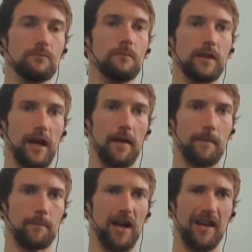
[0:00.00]
Yeah,
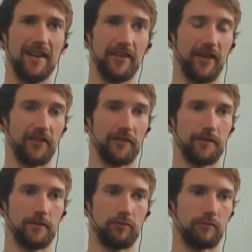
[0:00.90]
that's
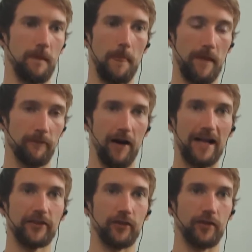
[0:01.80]

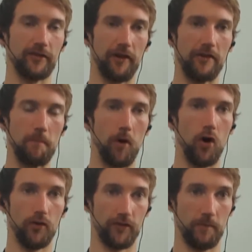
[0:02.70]
vital. It's very
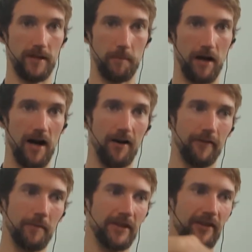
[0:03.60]
important to being a part of
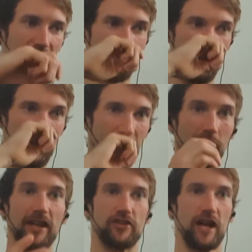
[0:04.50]
it, because you're
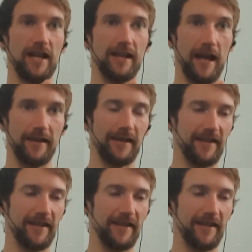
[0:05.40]
in the chain then.